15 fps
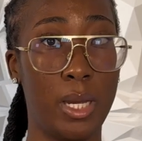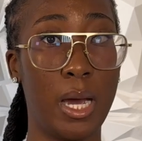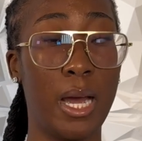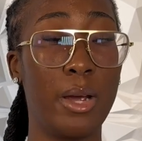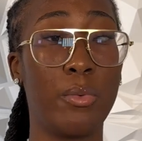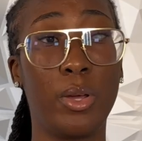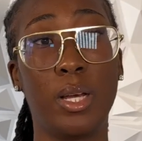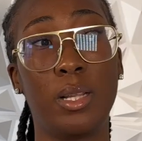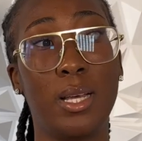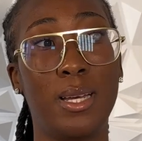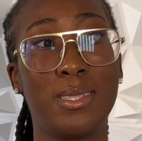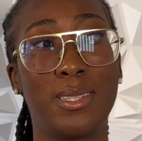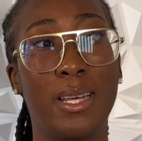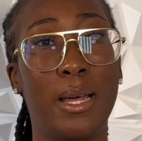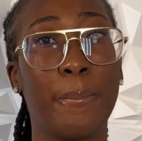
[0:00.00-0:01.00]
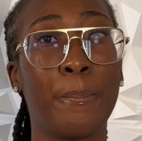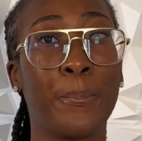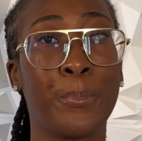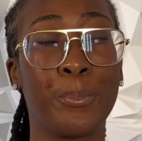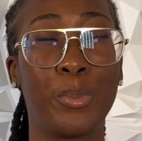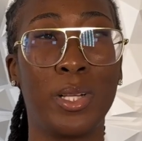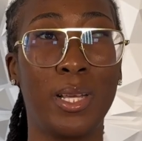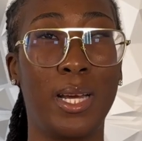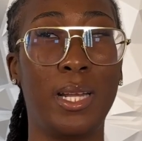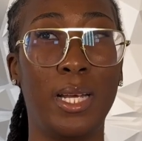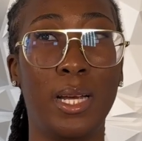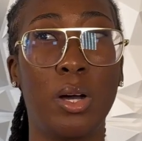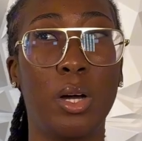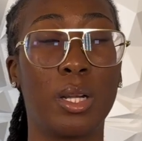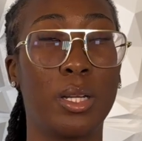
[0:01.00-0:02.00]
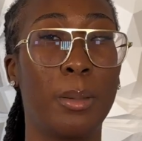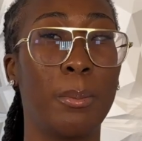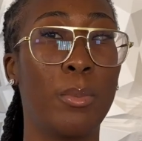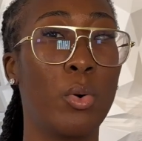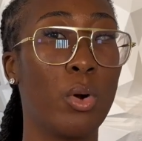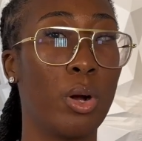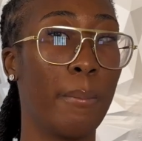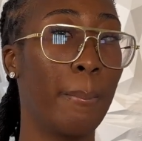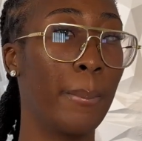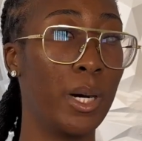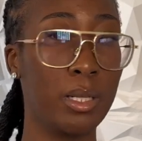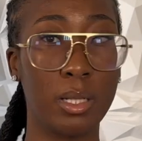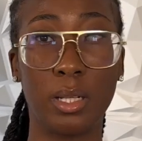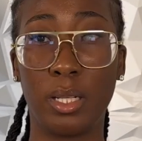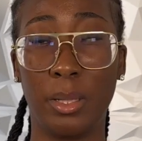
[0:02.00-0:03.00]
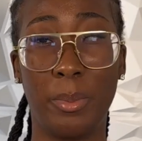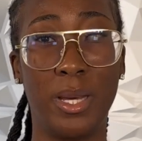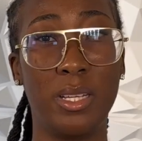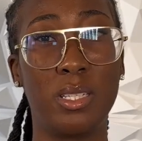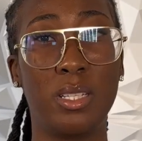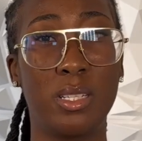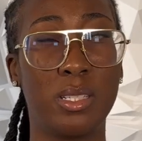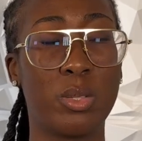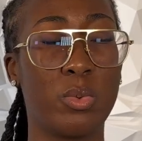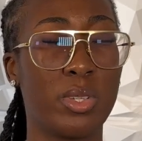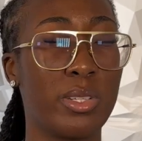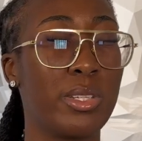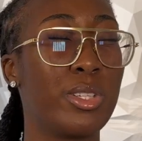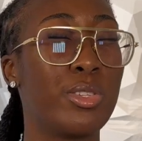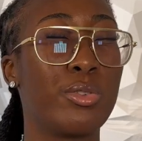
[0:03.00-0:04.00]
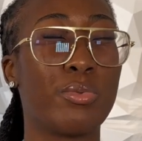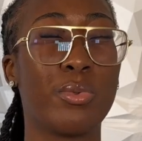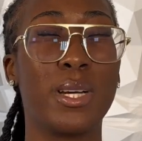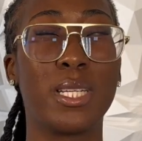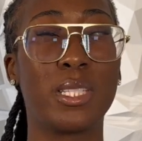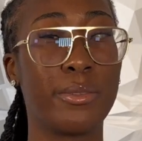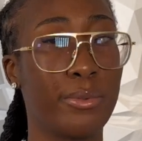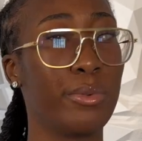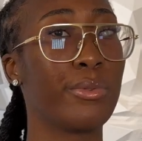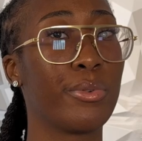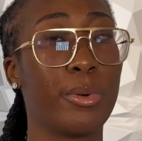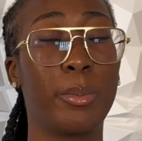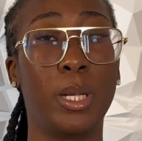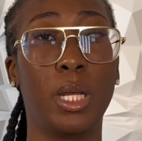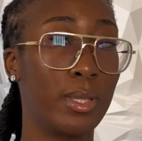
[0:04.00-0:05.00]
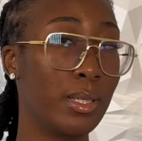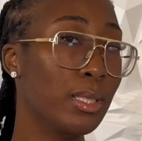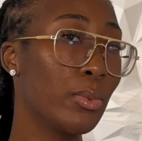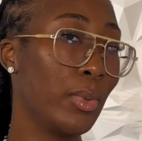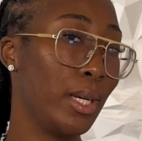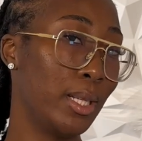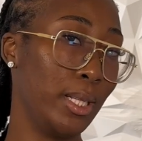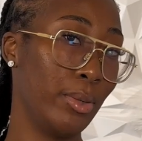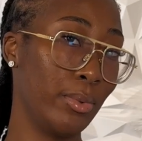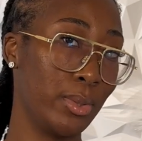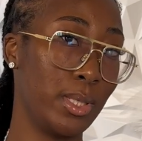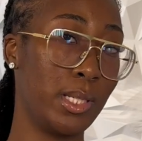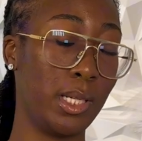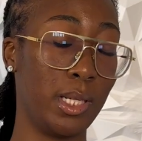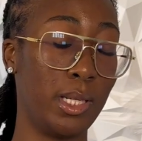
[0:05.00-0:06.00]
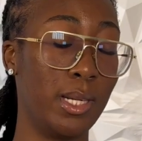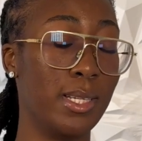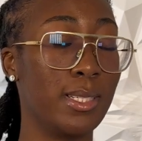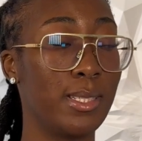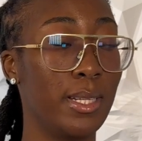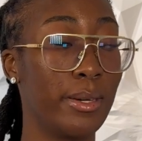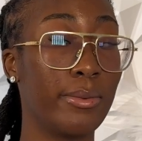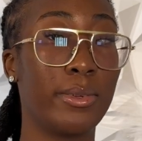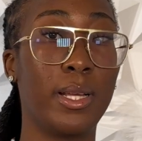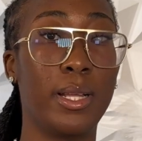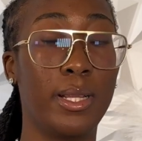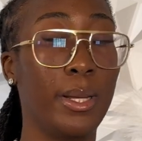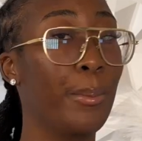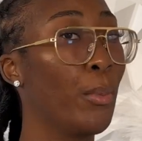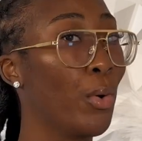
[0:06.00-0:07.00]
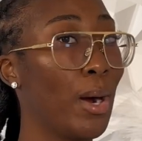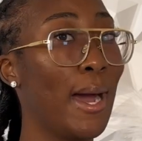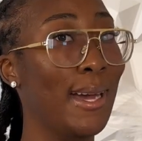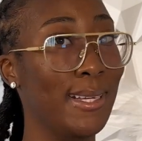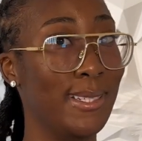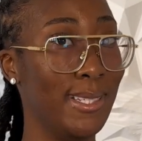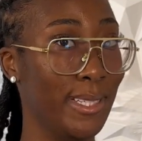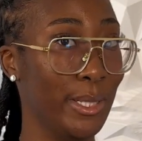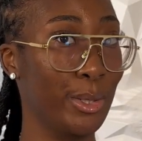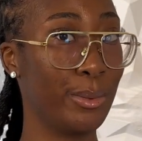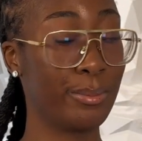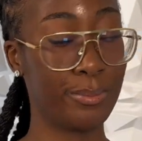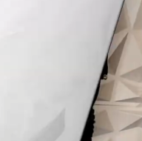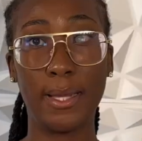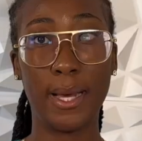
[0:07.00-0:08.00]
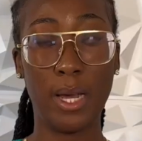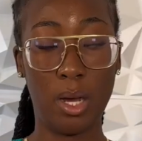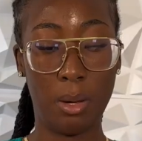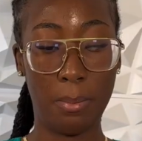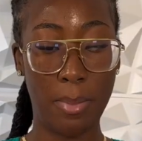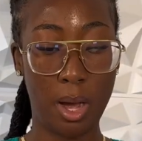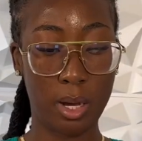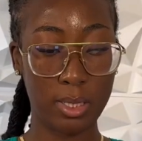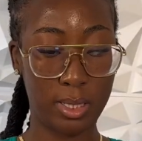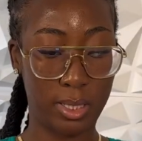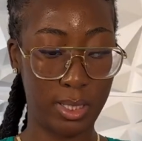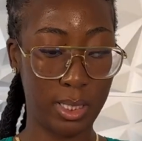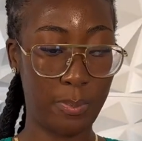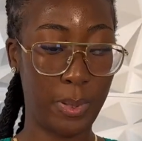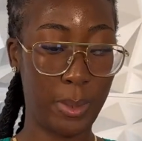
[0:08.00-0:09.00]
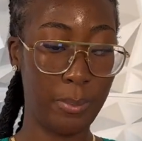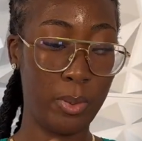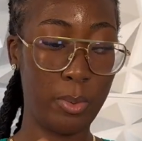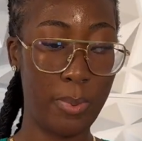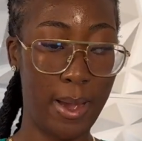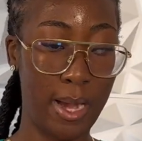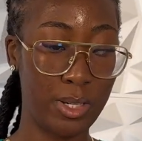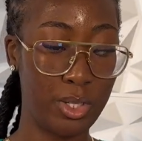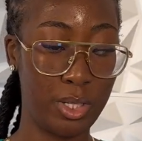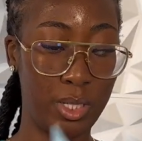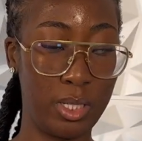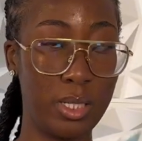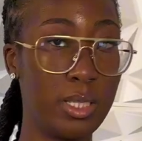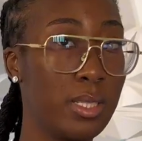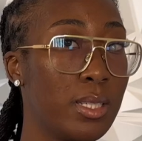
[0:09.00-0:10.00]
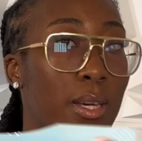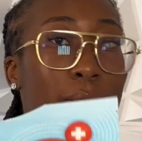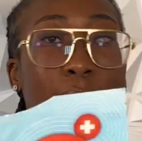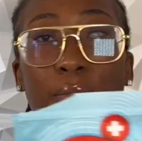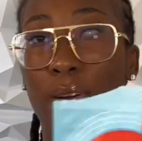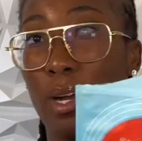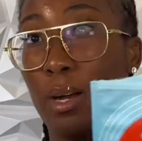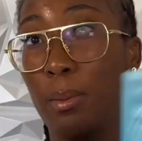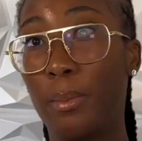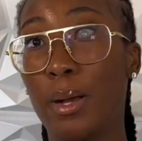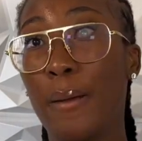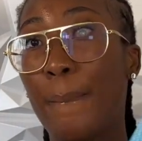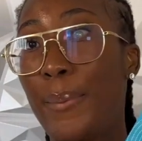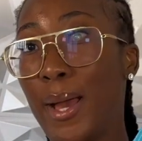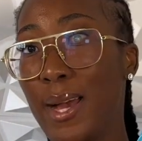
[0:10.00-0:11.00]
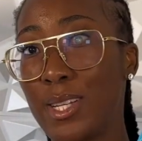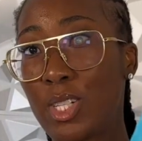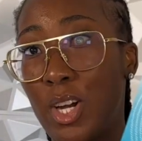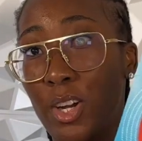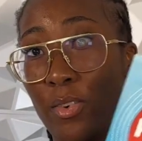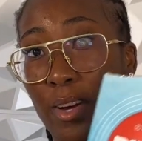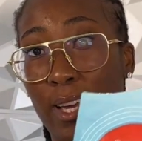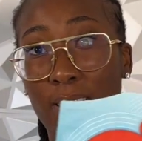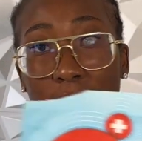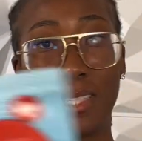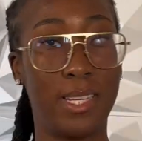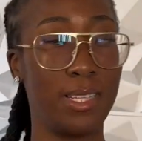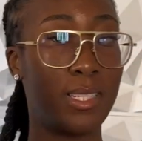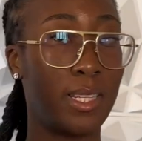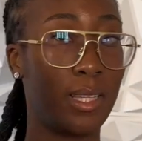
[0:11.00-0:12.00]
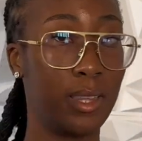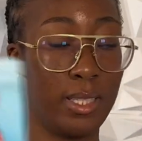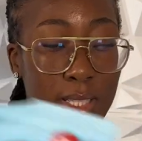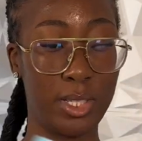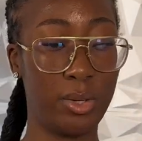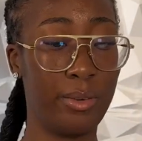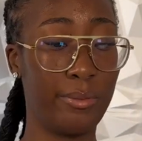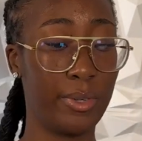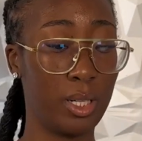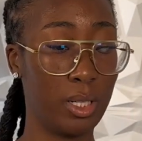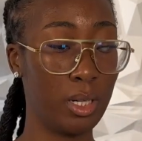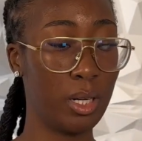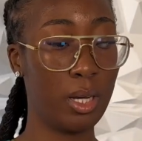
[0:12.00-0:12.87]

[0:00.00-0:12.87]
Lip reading: I realized that planning on a more monthly basis was stressful for me. This weekly routine is definitely more ideal. While I unbox these pimple patches from Patch RX, they sent these over.